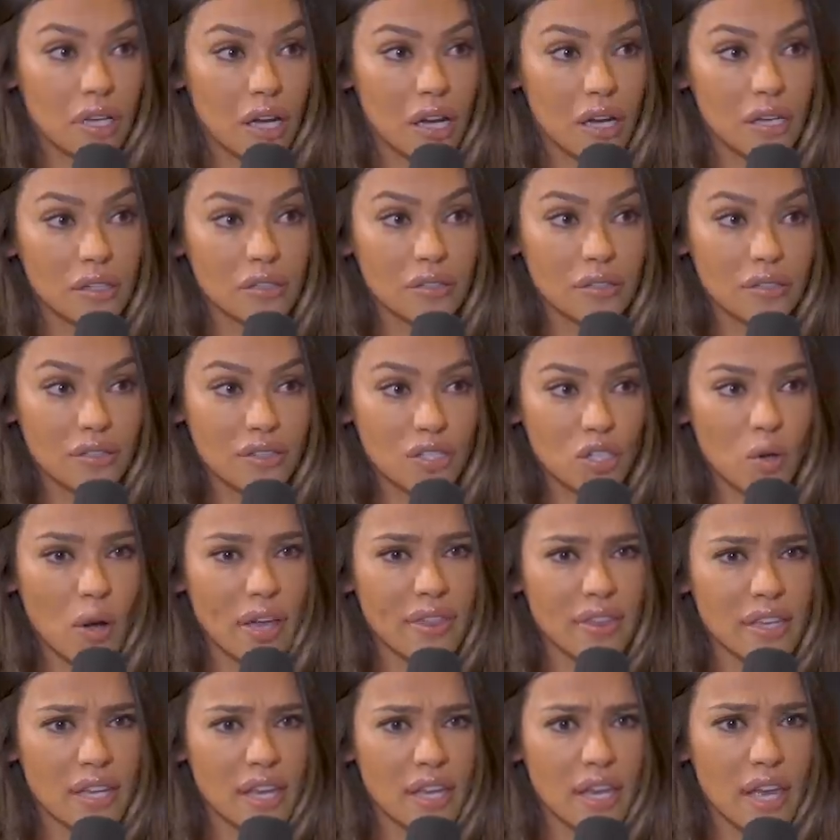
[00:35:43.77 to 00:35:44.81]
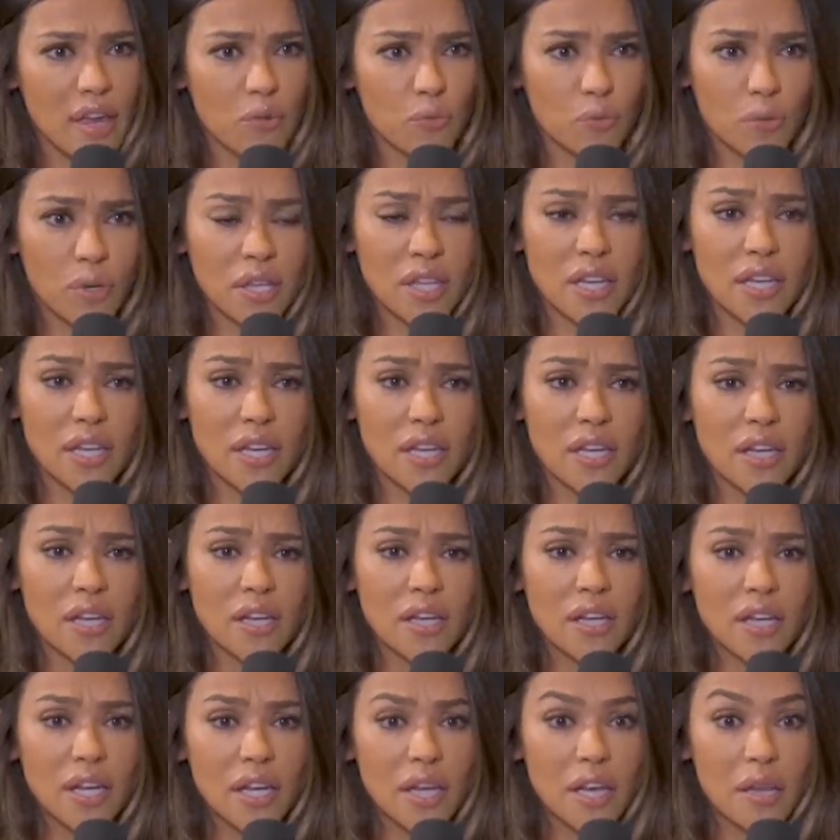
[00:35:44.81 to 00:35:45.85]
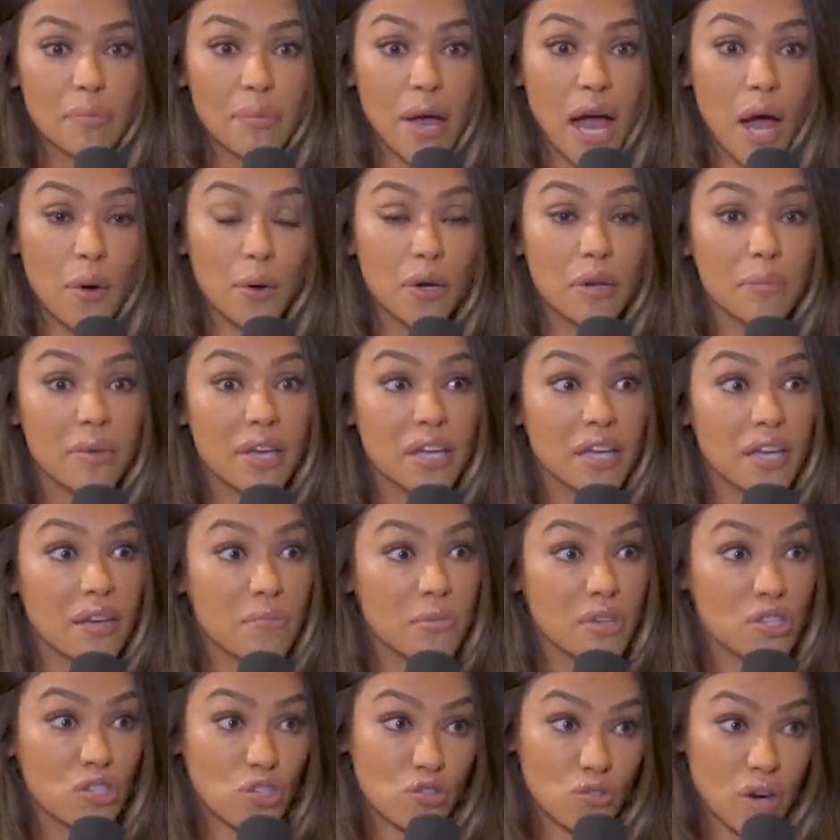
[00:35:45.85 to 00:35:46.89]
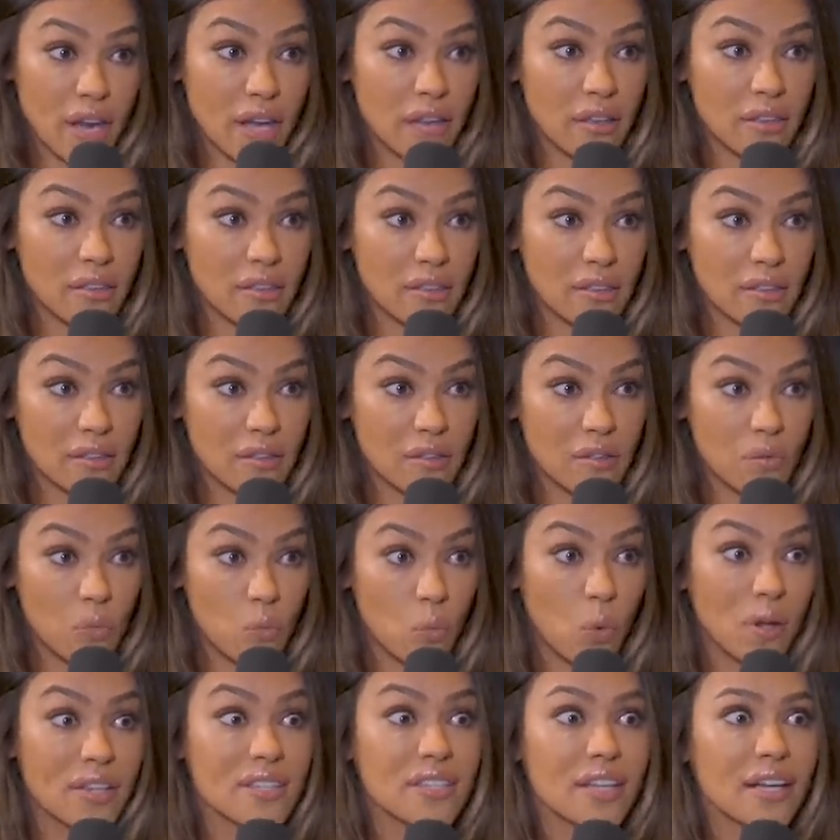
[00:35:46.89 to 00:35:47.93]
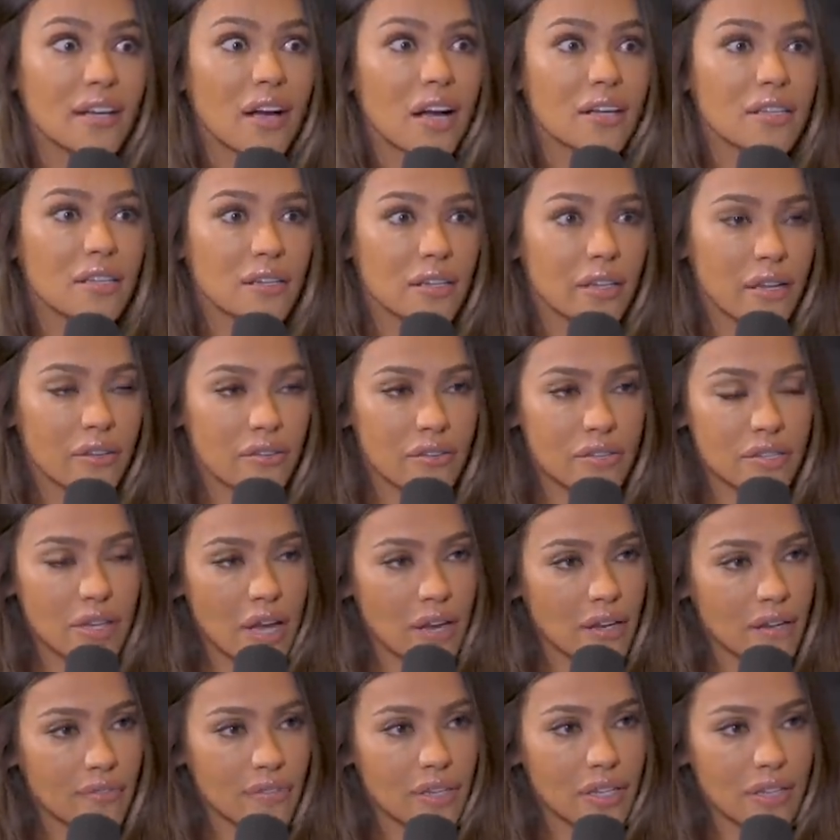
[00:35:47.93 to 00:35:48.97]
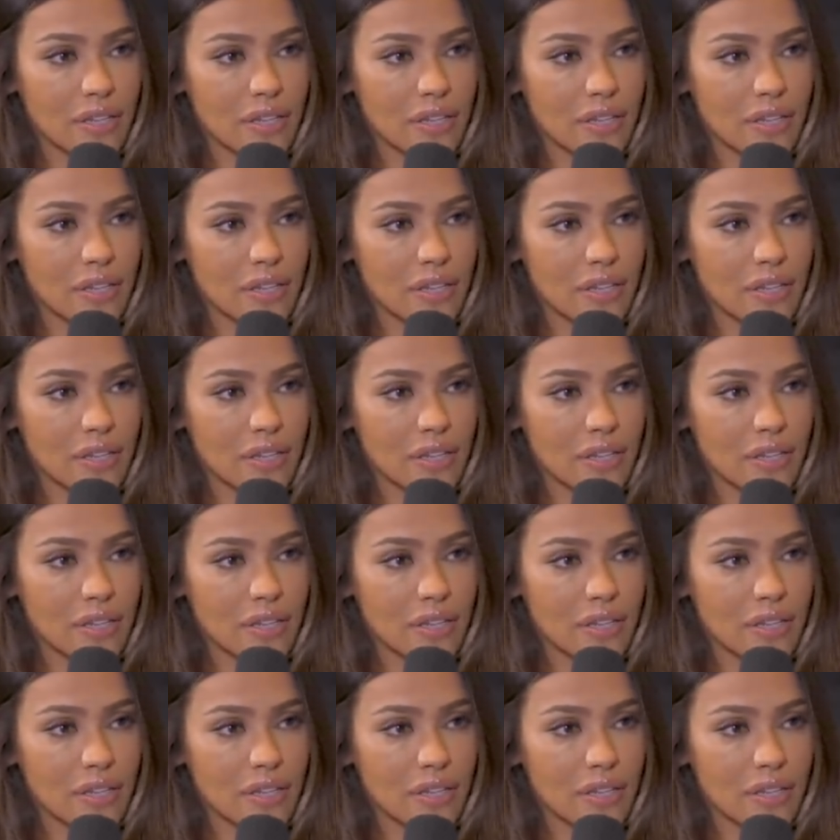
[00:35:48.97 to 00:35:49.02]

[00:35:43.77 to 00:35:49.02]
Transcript: Yeah. So I think it, it really empowered me and gave me strength once I got to the other side of